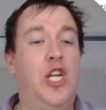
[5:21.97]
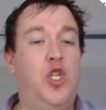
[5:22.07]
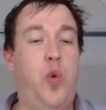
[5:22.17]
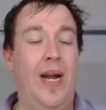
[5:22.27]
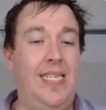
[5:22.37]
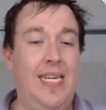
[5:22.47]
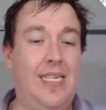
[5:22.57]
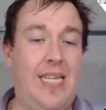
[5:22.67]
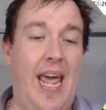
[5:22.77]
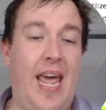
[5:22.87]
twenty
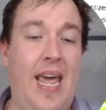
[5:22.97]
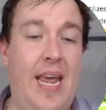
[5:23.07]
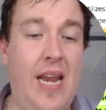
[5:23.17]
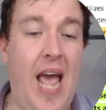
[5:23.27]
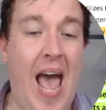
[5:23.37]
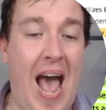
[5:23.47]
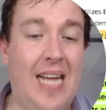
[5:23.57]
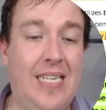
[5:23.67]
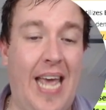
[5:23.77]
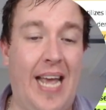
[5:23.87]
sixteen
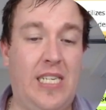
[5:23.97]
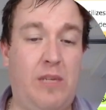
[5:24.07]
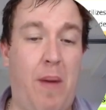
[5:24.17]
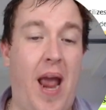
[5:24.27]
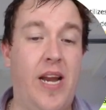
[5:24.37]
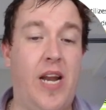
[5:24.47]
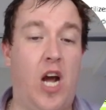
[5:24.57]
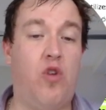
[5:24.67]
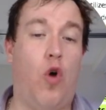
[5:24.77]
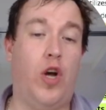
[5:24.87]
has expanded
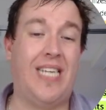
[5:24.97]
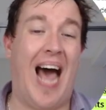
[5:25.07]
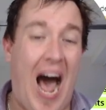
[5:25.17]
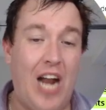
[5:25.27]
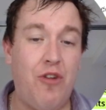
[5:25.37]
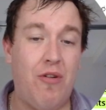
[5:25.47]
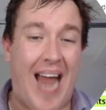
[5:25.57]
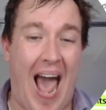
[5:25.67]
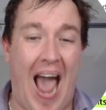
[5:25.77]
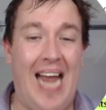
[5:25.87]
across one
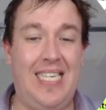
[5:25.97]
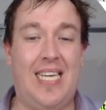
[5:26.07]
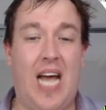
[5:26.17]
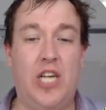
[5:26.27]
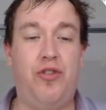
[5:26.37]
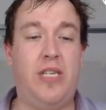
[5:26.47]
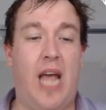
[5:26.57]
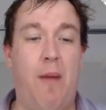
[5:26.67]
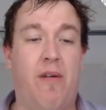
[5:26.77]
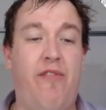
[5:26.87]
hundred eighty countries
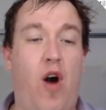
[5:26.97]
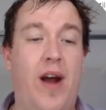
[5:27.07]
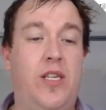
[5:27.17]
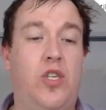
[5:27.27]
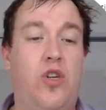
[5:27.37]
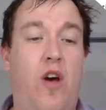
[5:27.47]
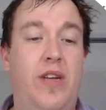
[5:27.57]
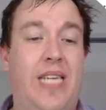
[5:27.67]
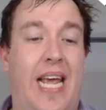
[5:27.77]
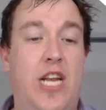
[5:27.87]
and provided
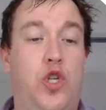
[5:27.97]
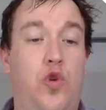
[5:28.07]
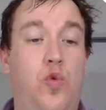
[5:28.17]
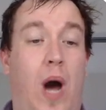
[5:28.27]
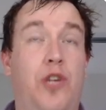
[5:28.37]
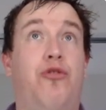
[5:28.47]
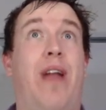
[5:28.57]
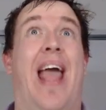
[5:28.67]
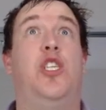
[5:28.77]
service in two hundred